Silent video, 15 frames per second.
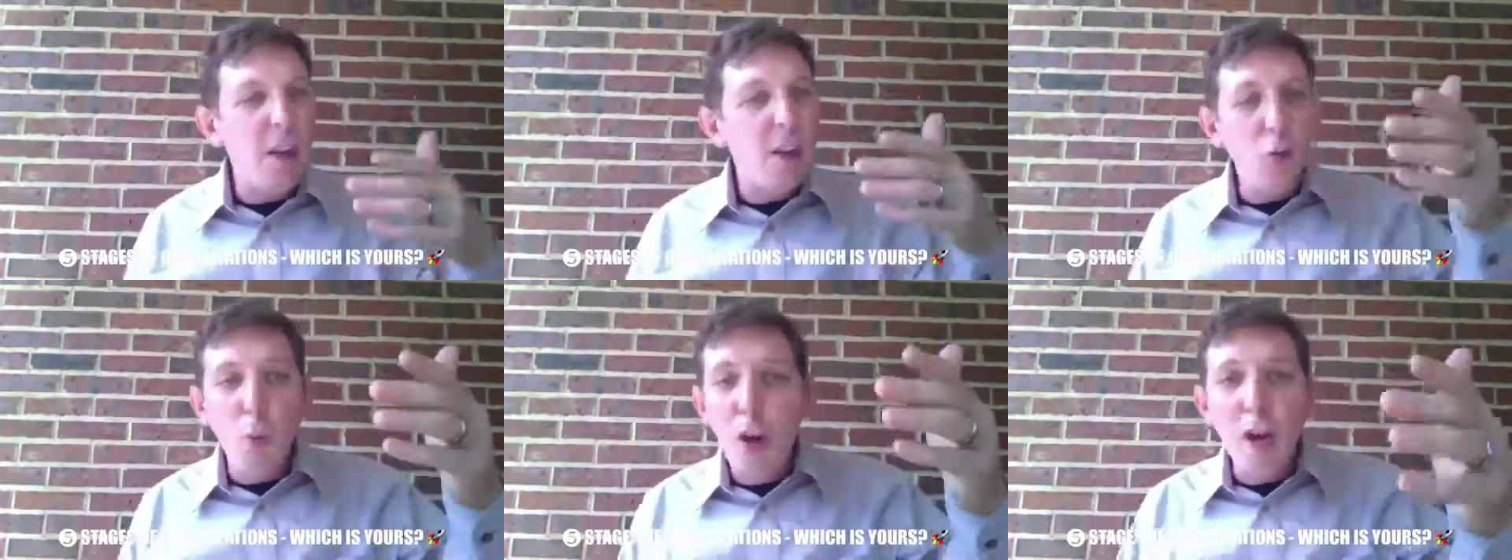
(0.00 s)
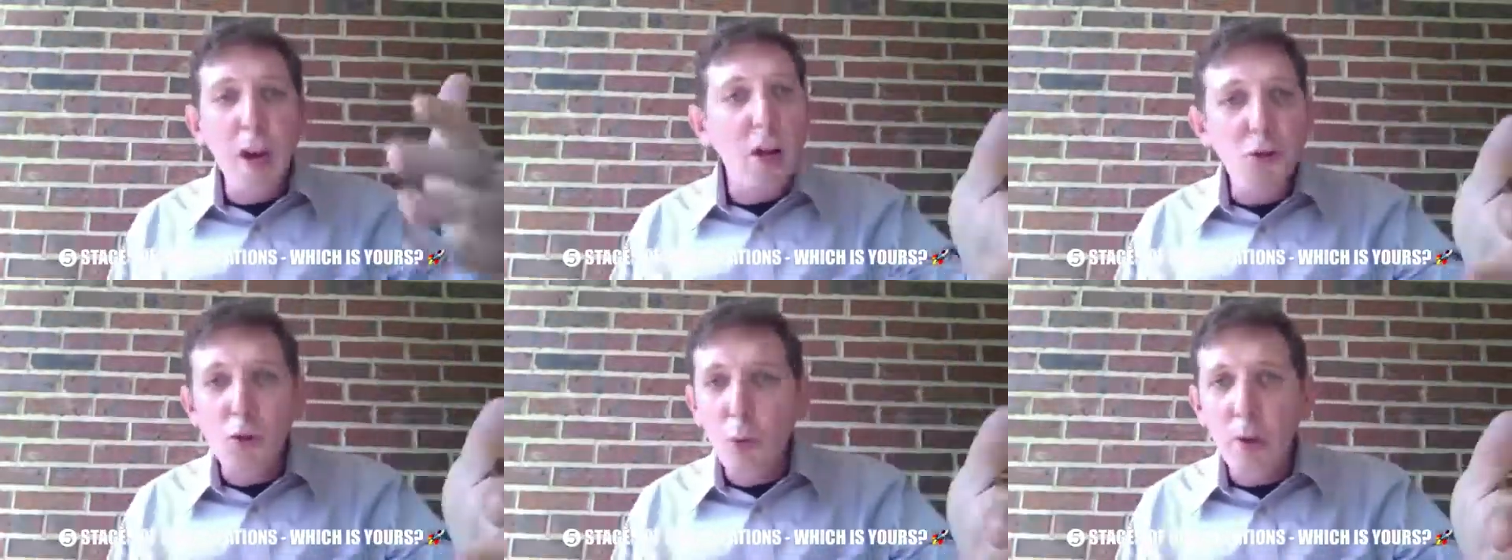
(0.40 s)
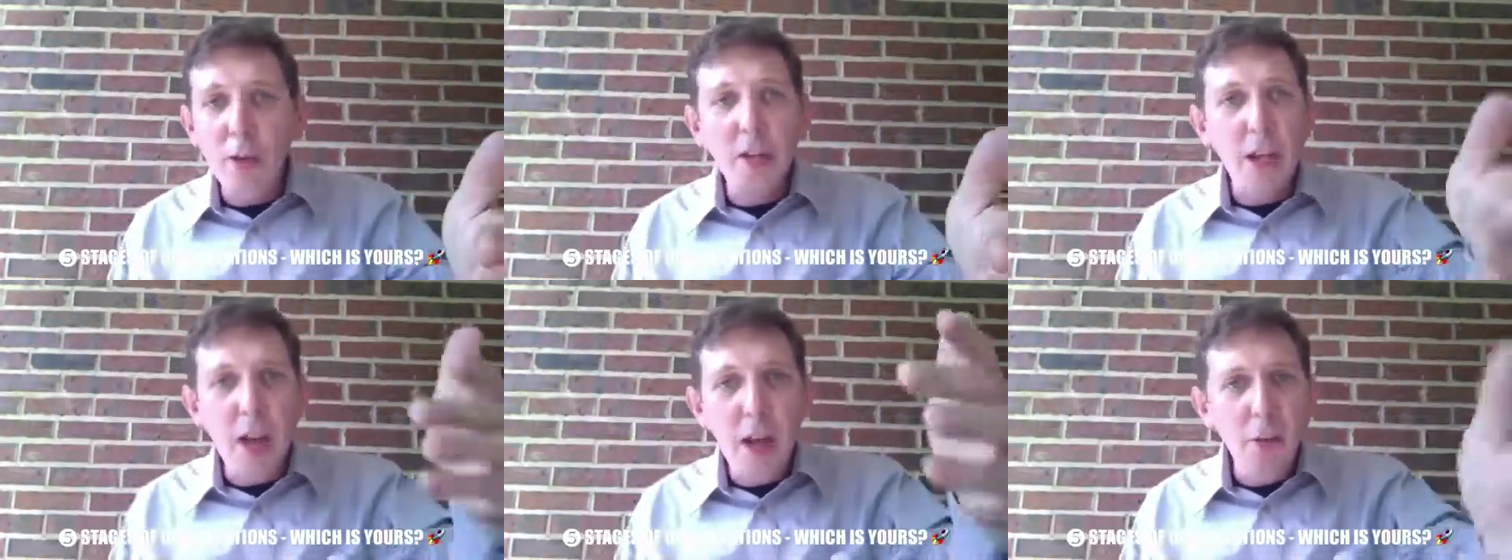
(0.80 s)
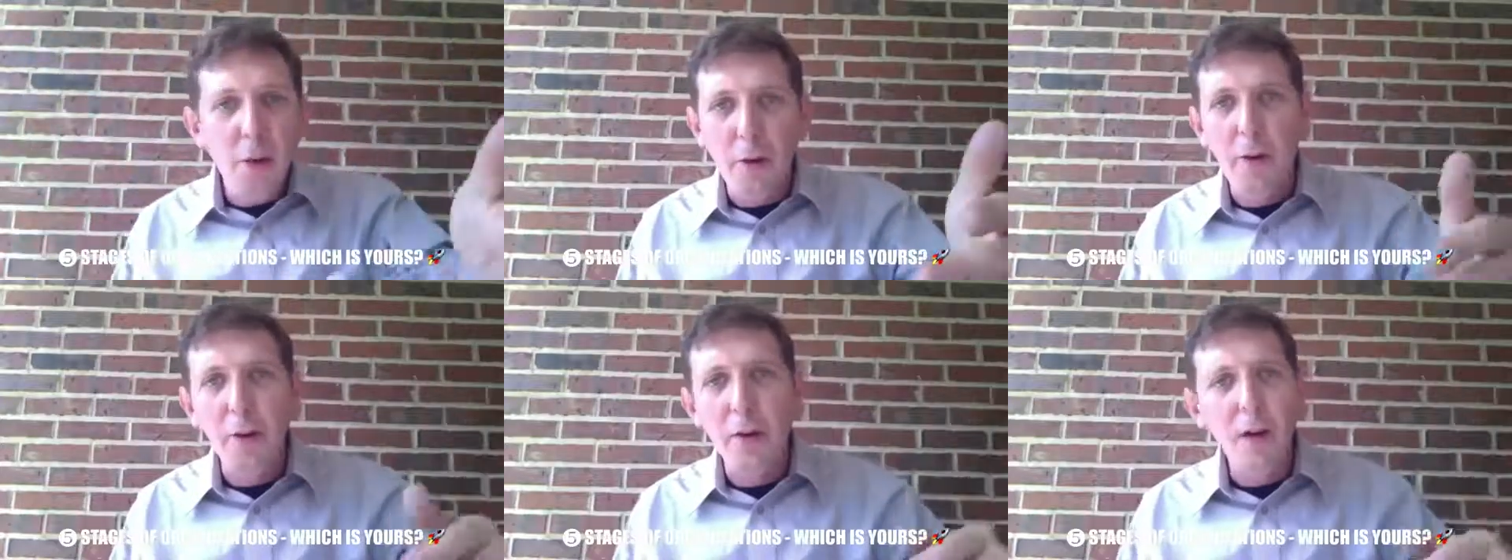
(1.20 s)
That's why I joined
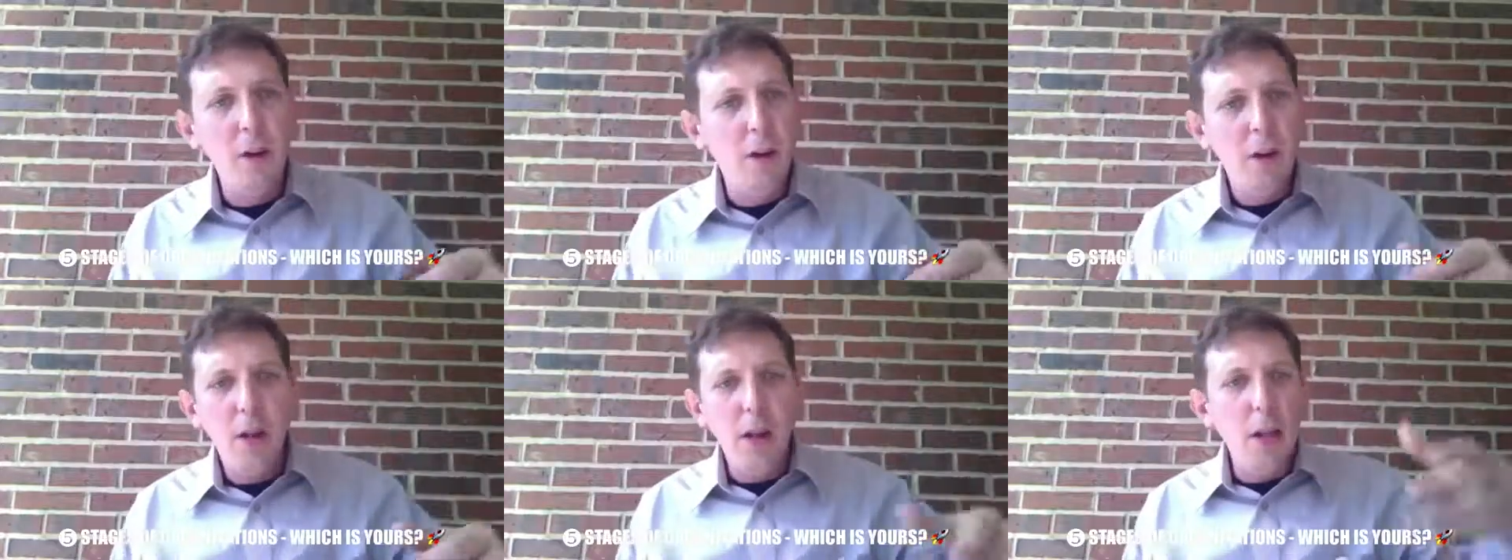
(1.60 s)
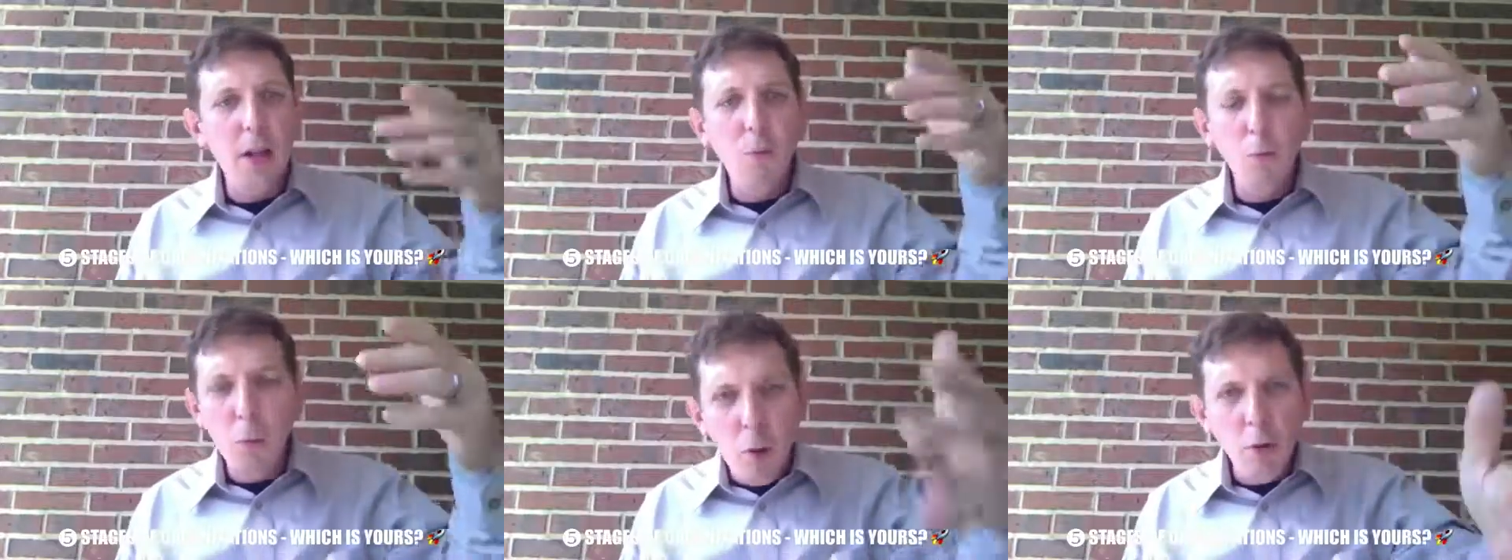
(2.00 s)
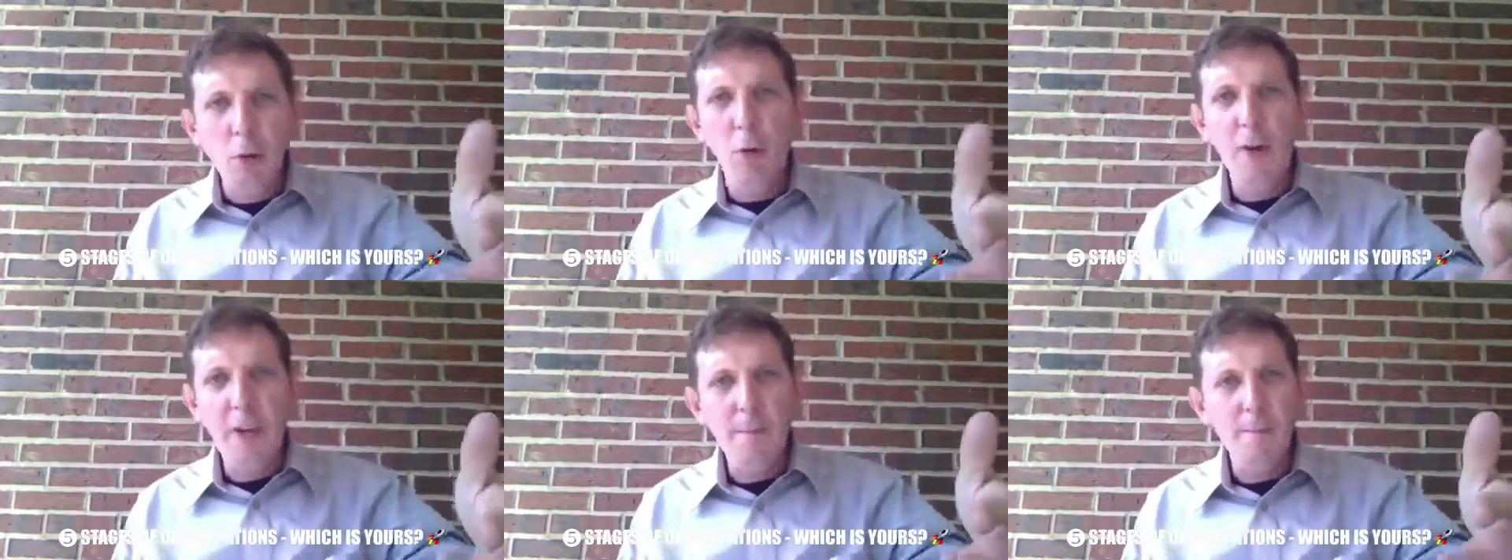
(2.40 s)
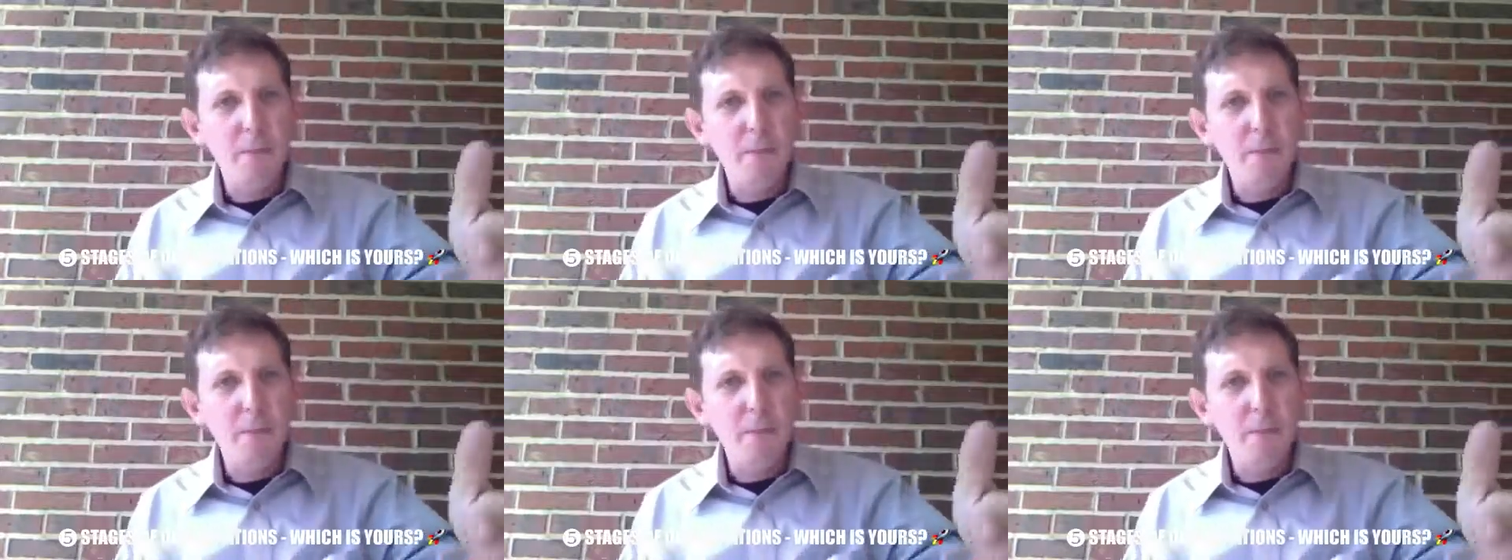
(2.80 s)
Heather in Rotary.